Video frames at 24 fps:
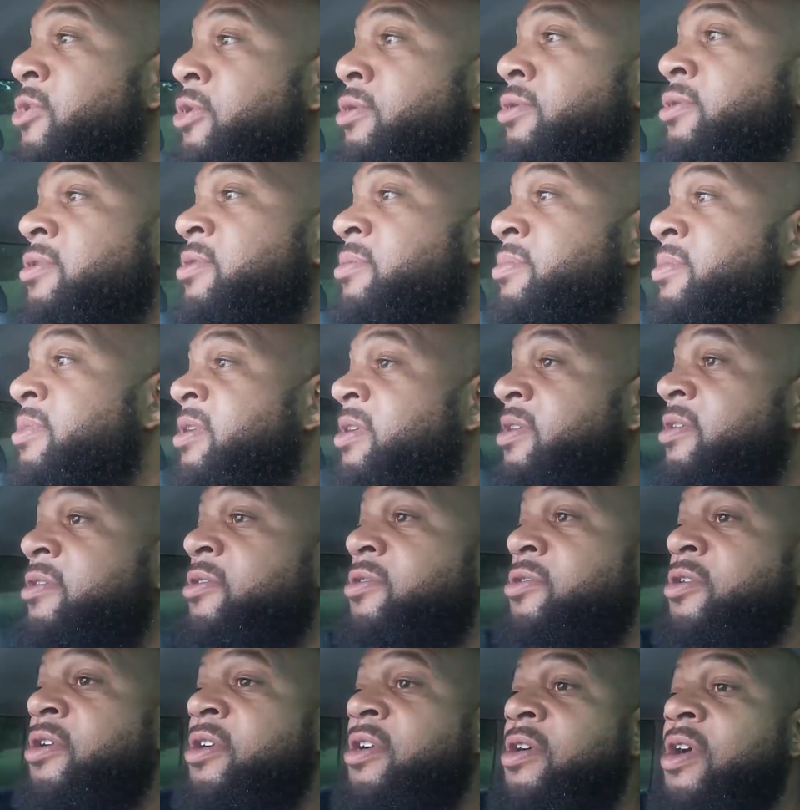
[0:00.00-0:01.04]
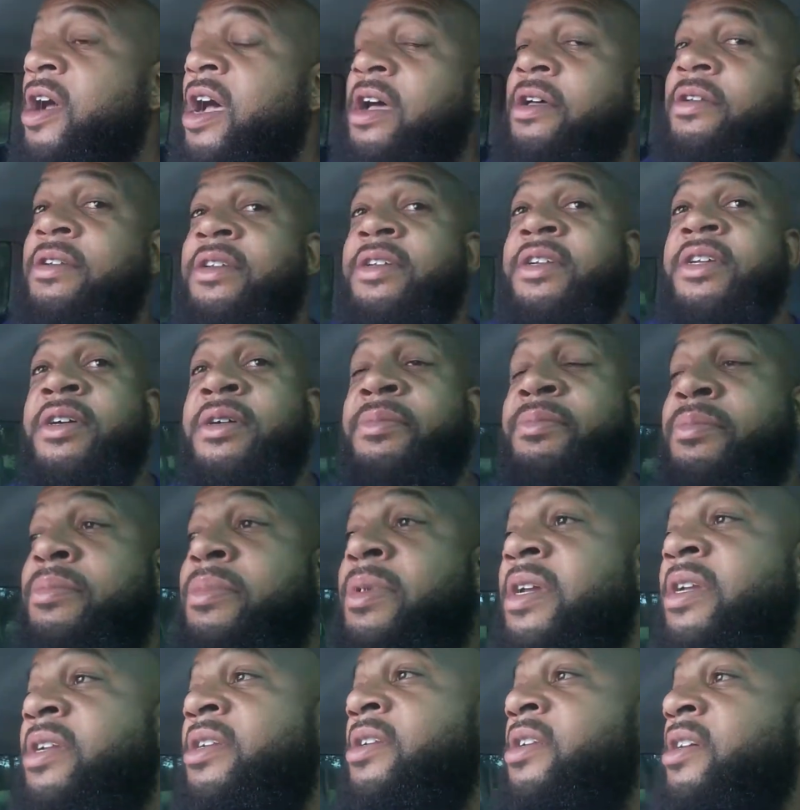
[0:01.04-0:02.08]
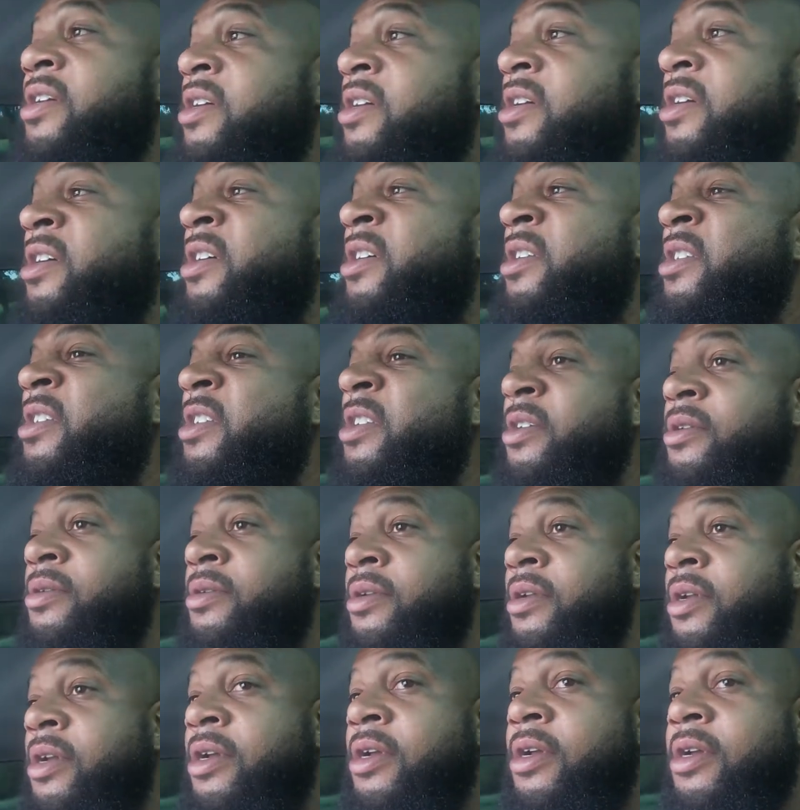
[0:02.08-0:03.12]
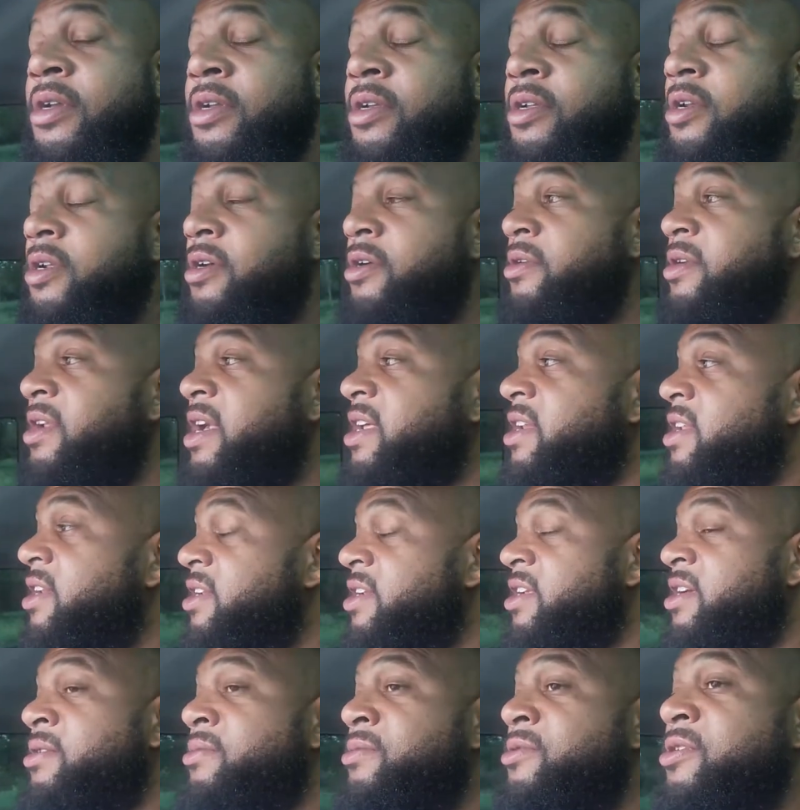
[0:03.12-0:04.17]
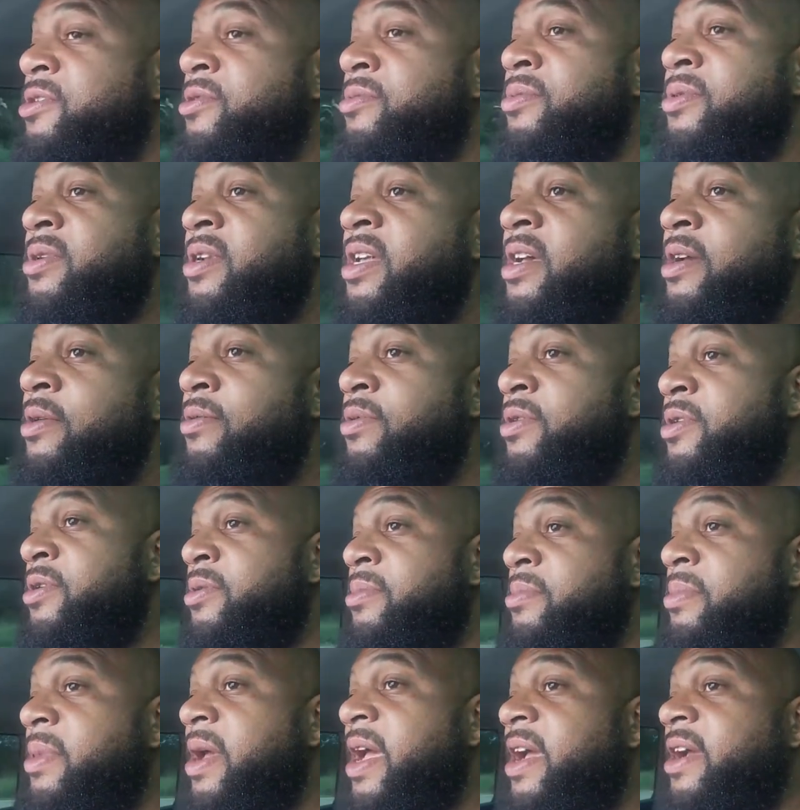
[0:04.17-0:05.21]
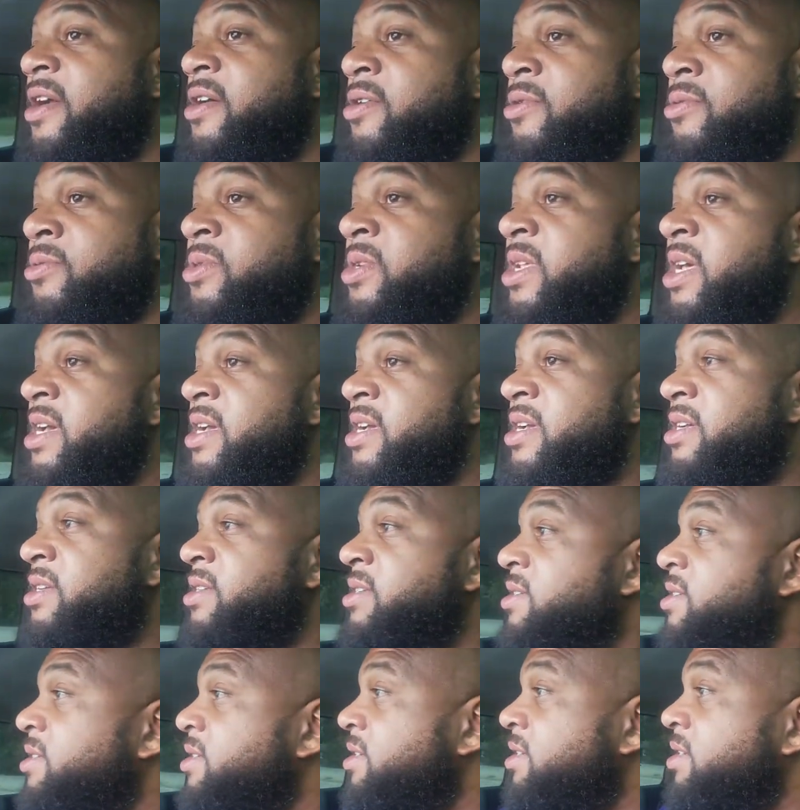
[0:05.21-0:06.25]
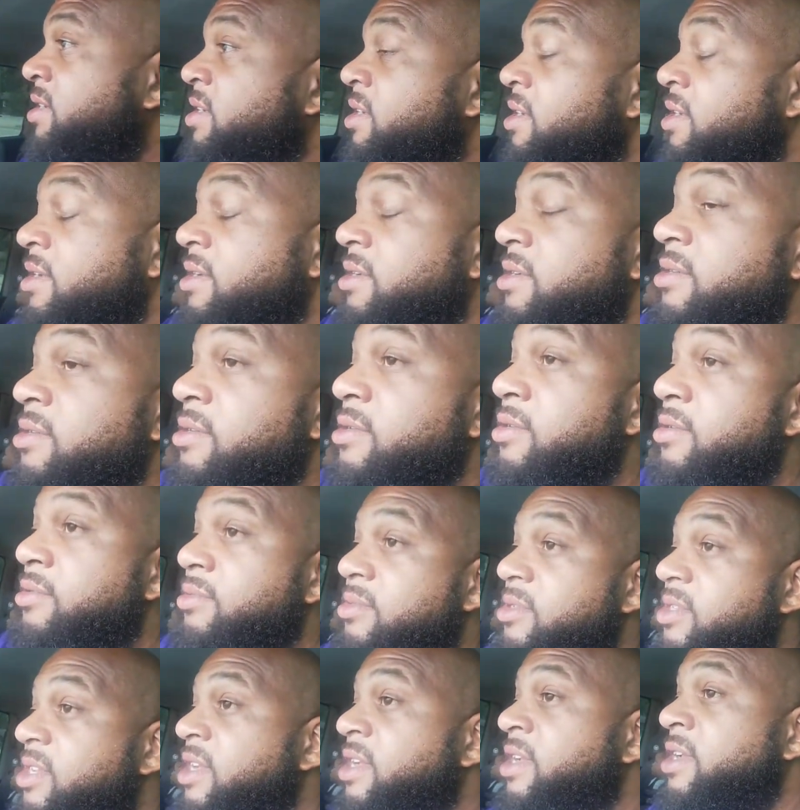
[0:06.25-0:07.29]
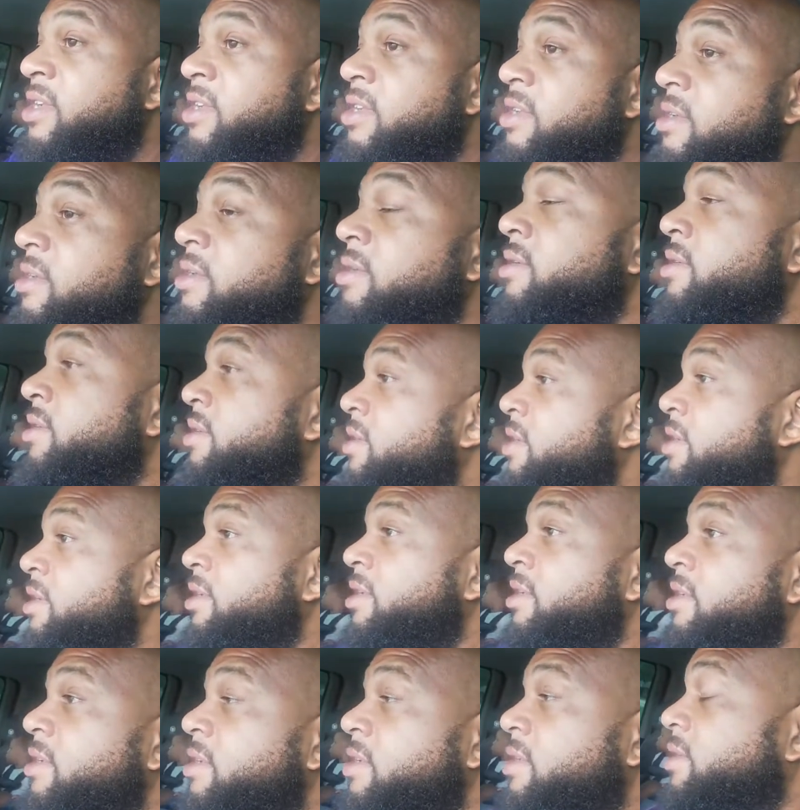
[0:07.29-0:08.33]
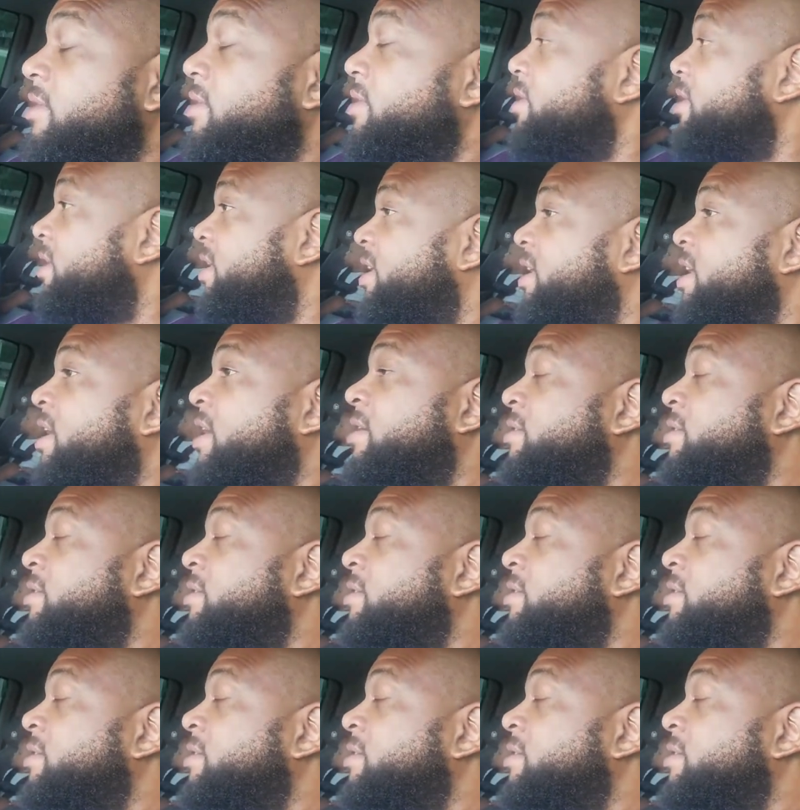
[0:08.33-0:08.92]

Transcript: there's a big old truck hauling a big, uh, you know, not a dumpster, but like one of them backhoe things. You know what I'm saying? And